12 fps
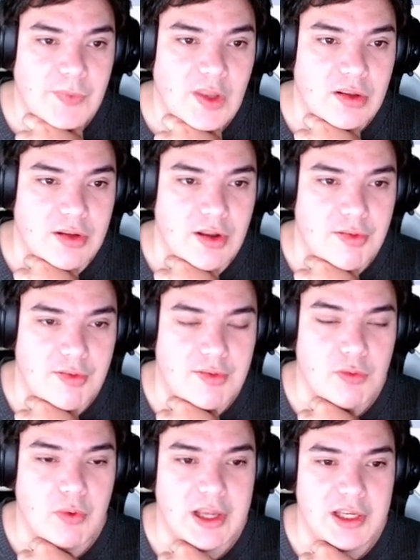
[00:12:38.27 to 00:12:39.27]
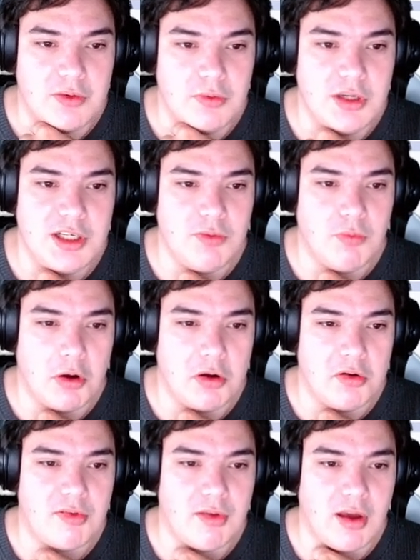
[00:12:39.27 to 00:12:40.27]
this is the way Unity
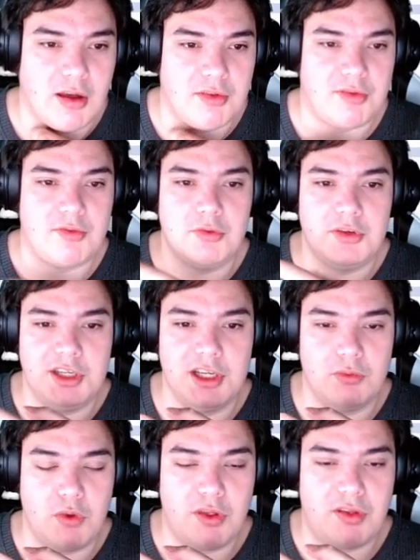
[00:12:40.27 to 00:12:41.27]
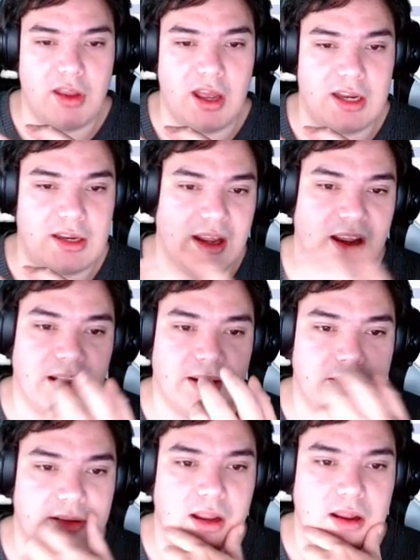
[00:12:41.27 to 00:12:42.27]
wants us to deal with that,
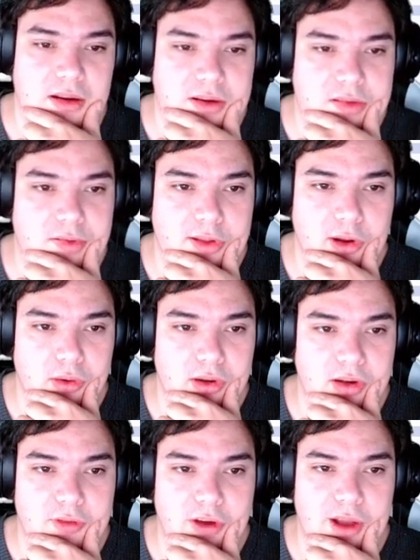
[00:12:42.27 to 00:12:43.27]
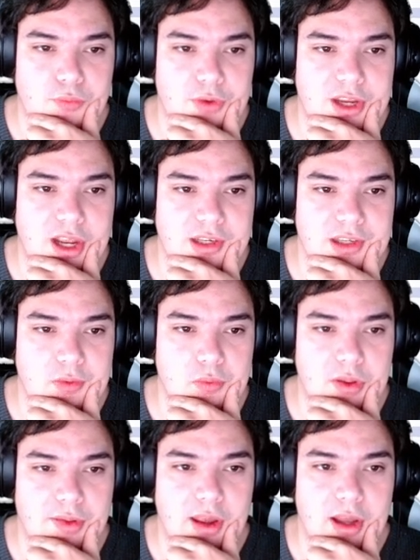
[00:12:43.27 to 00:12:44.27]
and this is totally fine. We can deal
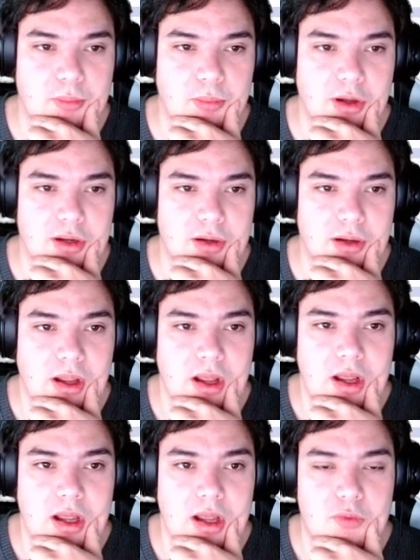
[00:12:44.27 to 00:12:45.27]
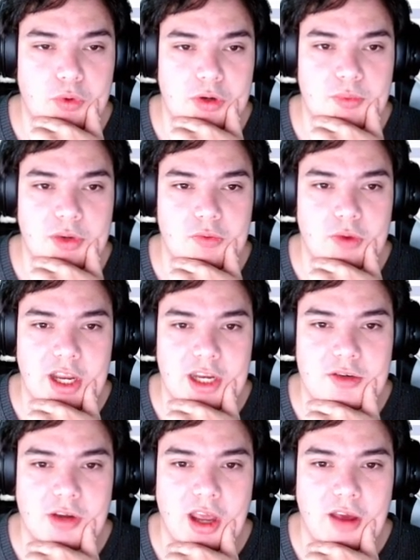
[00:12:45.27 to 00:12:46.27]
with that, but it would be great
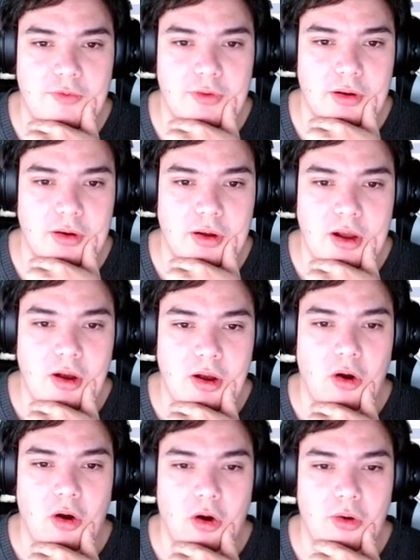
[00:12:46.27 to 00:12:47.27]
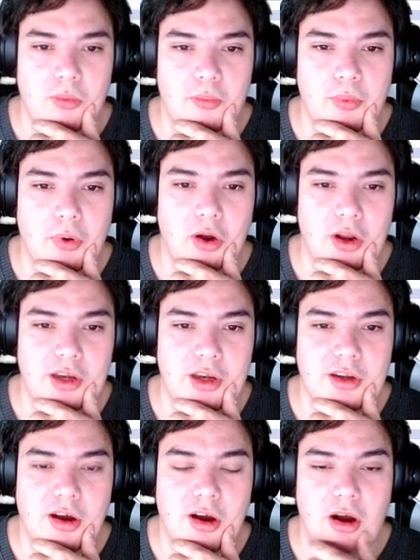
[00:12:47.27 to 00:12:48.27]
to have a on
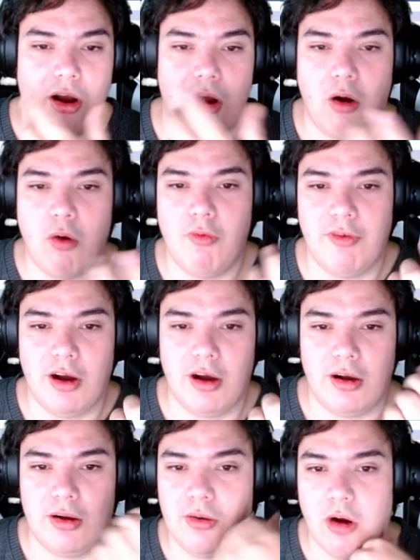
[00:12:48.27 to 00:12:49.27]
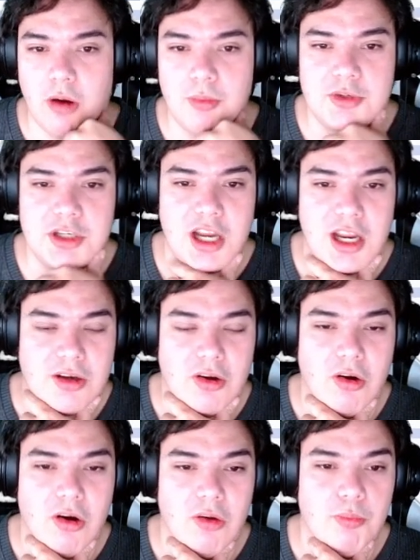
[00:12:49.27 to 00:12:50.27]
pointer over object
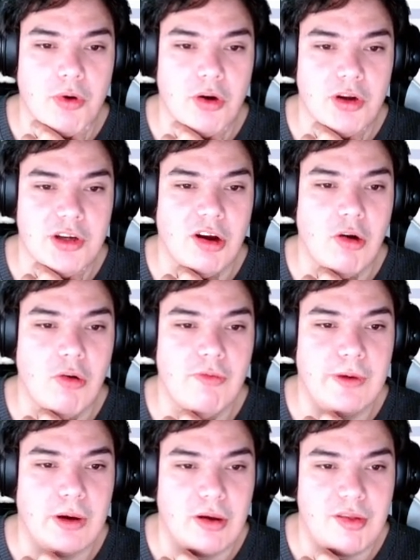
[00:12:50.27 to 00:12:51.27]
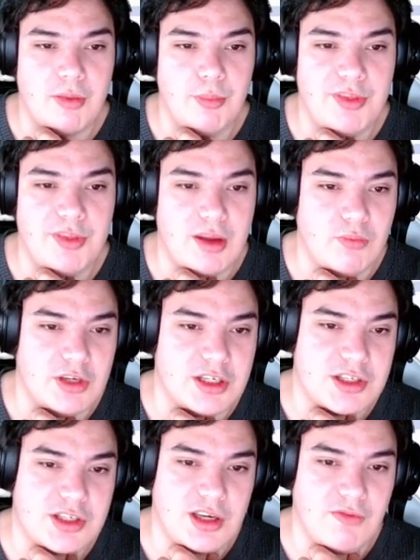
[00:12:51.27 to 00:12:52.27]
or on pointer hover or something
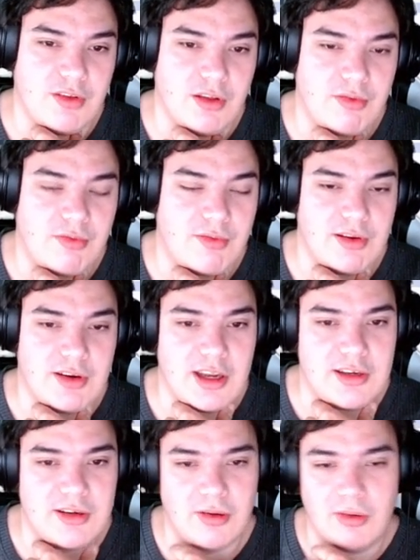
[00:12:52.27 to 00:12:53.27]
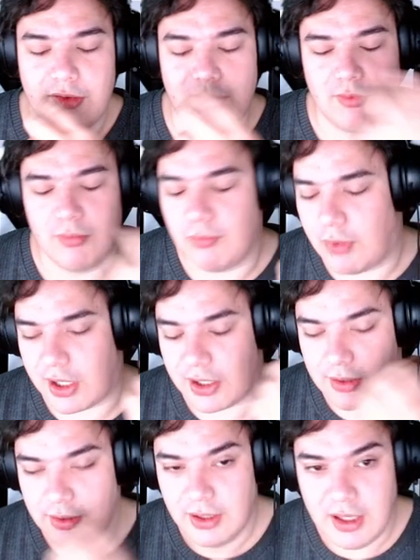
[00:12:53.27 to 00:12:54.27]
which gives us the data also, but
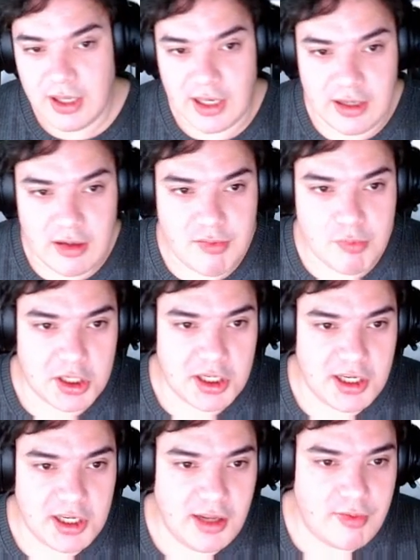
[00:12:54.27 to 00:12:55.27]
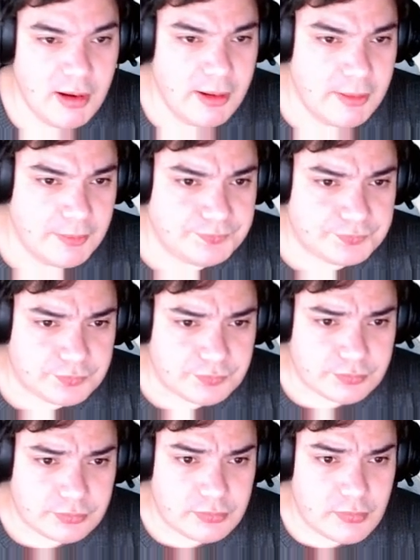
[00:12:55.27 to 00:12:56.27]
it is what it is.
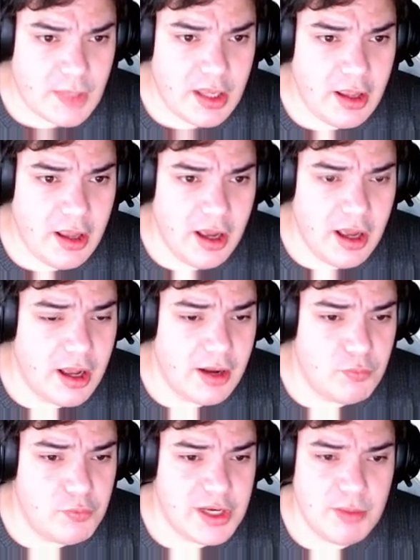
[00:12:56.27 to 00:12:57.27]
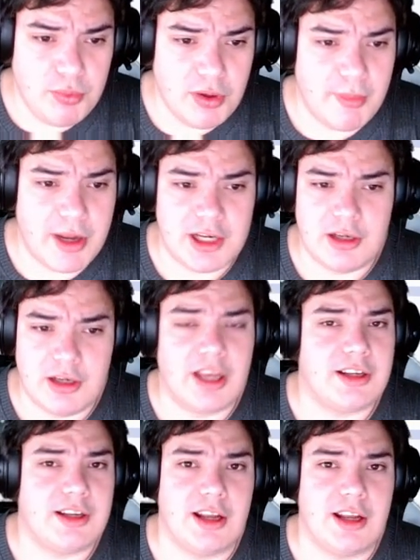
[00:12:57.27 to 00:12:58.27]
We implement it
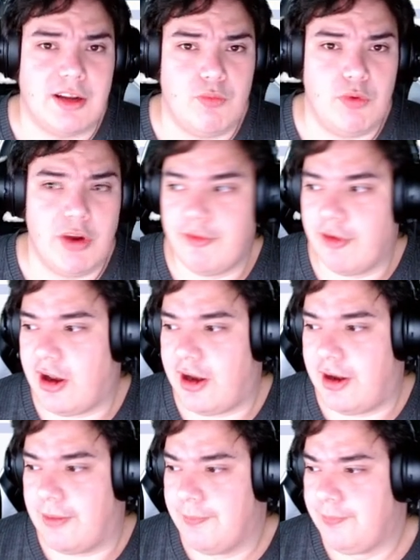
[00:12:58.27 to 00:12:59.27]
like that and we are fine.